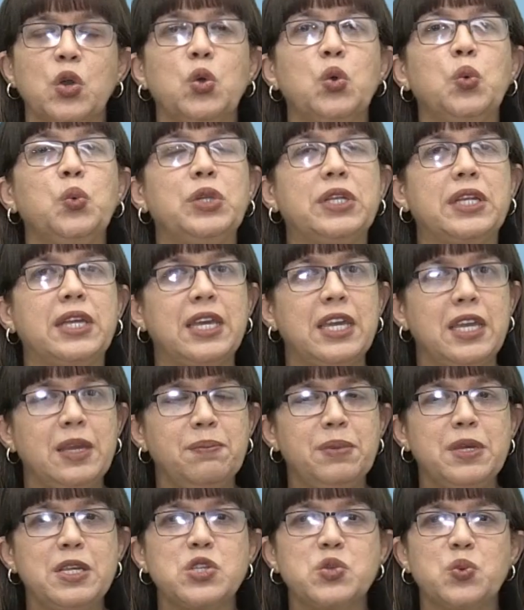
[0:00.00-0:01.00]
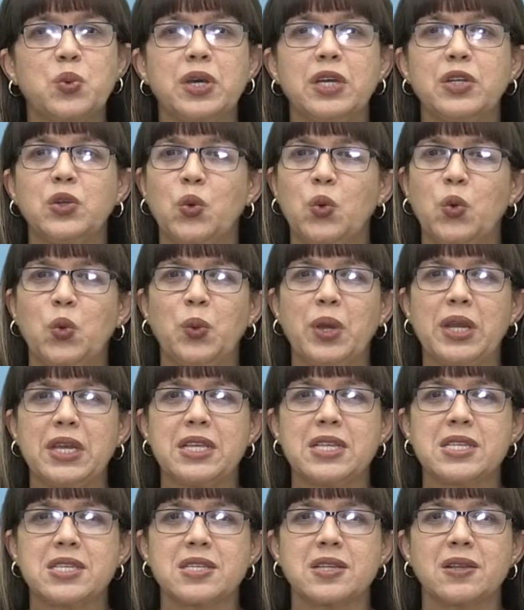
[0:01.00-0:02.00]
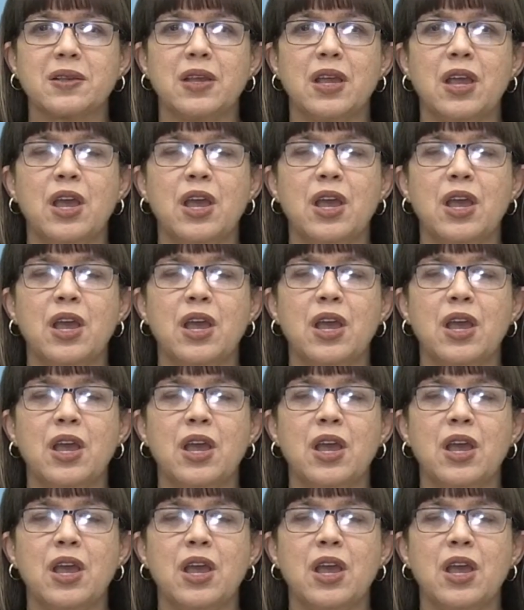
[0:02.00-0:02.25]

who would keep his word always.